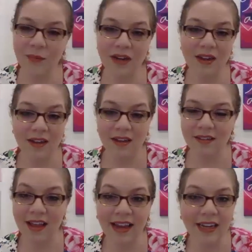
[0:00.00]

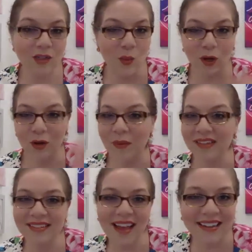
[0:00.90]
because I get to work my
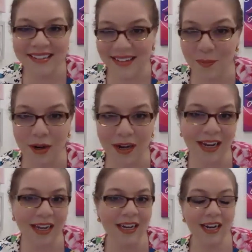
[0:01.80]
sciencey
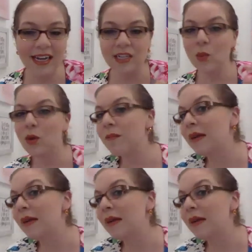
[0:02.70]
brain, and I get to work my